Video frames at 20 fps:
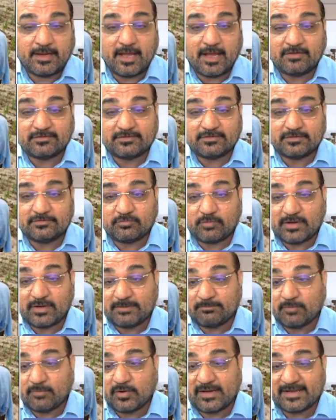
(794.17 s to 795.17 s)
Now,
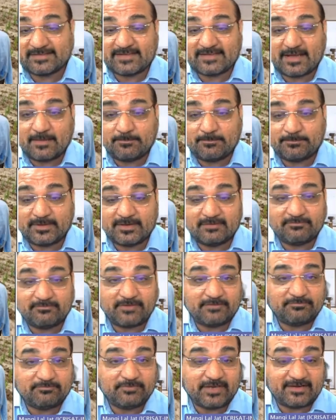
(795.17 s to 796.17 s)
one more example,
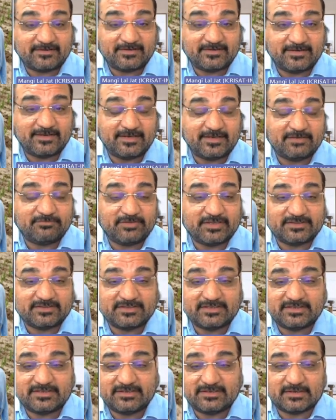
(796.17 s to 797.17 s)
when we are dealing
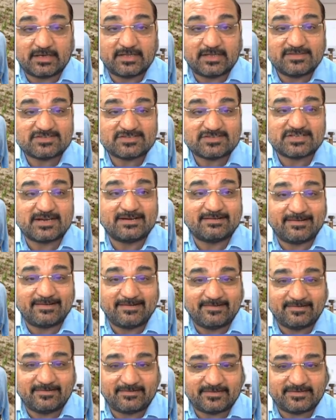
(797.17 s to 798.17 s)
with the
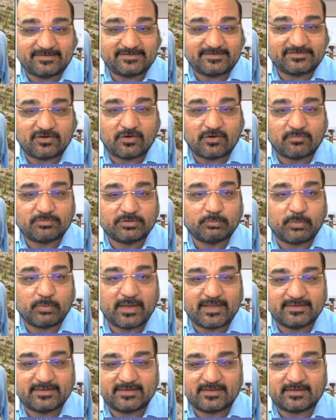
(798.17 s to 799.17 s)
uncertainties of the
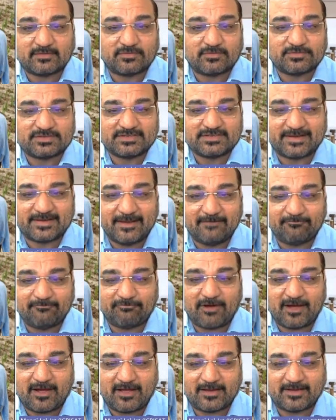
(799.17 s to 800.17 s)
weather or the
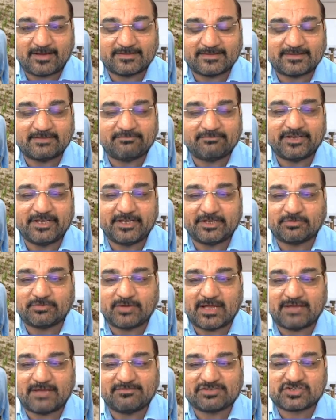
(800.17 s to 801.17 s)
rainfall, I think we need
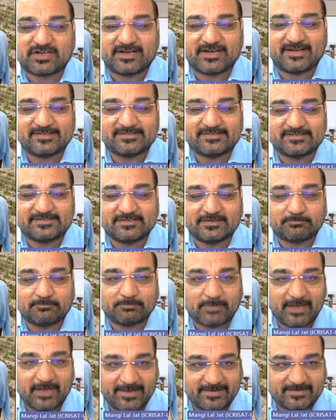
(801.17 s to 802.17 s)
to have strategies in
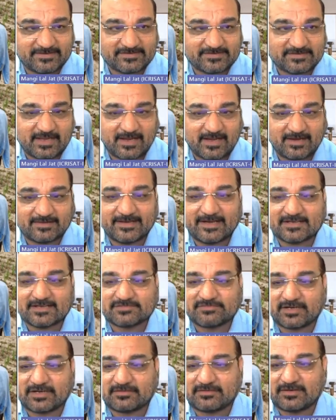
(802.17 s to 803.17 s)
place, and
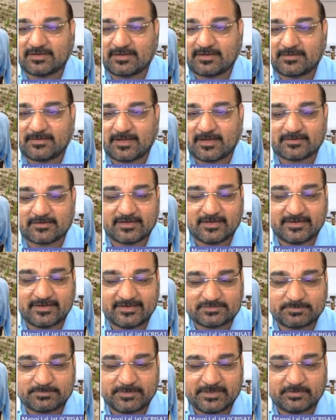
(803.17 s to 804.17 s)
that's what our
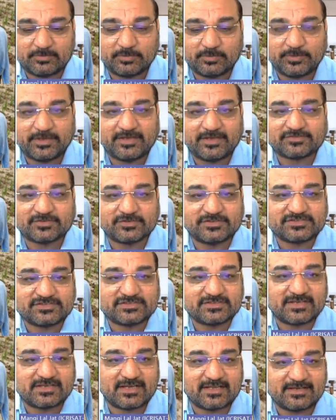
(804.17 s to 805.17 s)
colleagues been doing. So
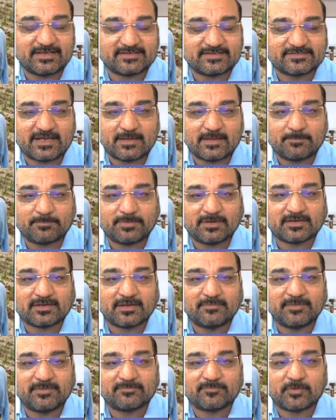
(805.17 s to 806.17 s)
this is another example
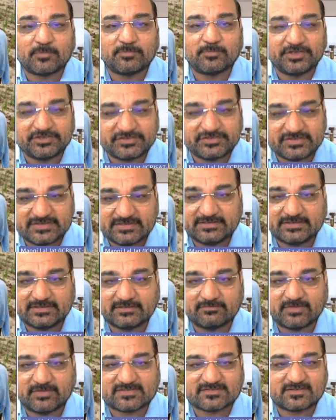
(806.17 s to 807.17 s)
coming from Niger
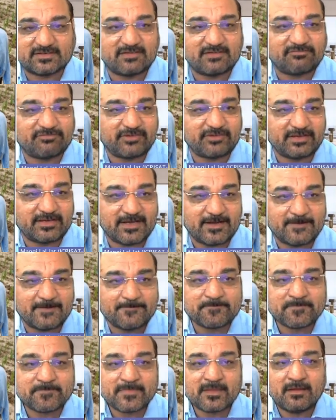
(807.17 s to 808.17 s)
in Western
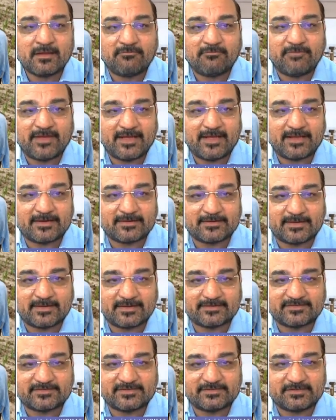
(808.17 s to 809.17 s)
Africa,
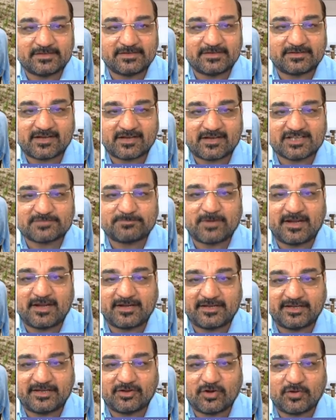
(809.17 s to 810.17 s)
where the
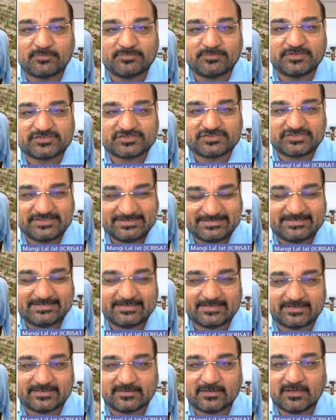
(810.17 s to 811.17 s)
transplanting of the
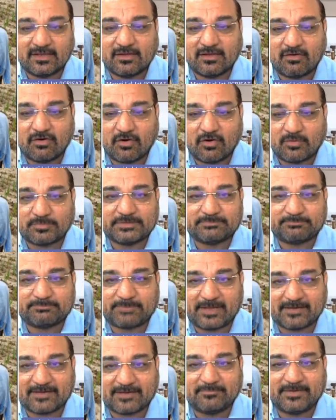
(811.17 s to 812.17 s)
seedling of the
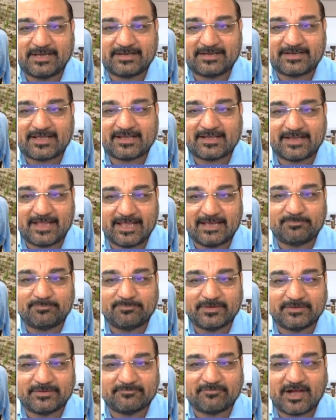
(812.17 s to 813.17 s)
pearl millet are
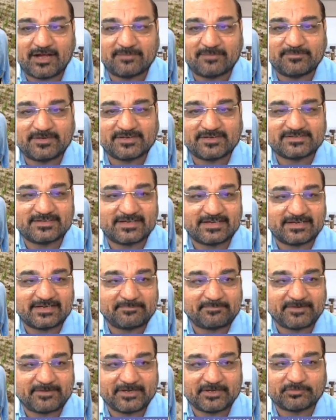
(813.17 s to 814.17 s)
helping farmers in
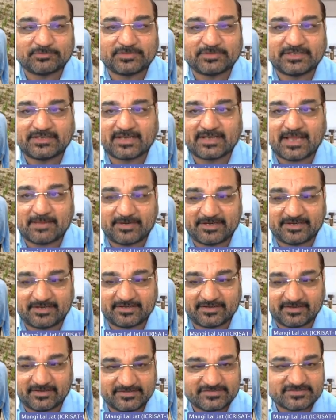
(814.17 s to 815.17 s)
adapting to the
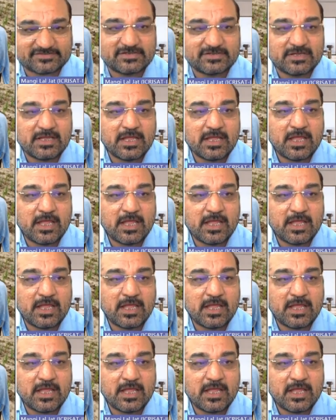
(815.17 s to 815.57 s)
climatic risk.